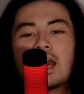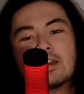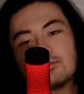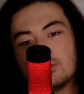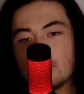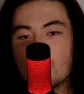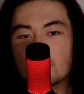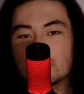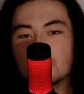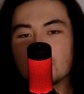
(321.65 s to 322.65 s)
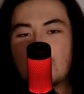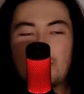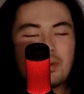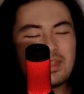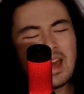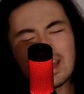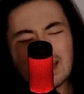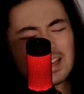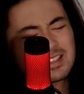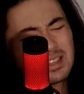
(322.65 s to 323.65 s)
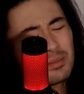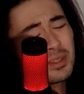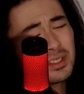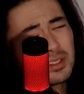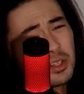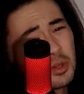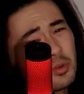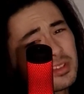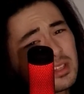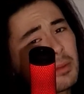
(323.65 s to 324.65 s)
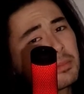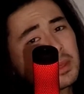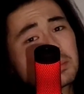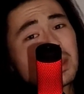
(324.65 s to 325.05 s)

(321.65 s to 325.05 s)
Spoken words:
have no clue. But that has something to do with something,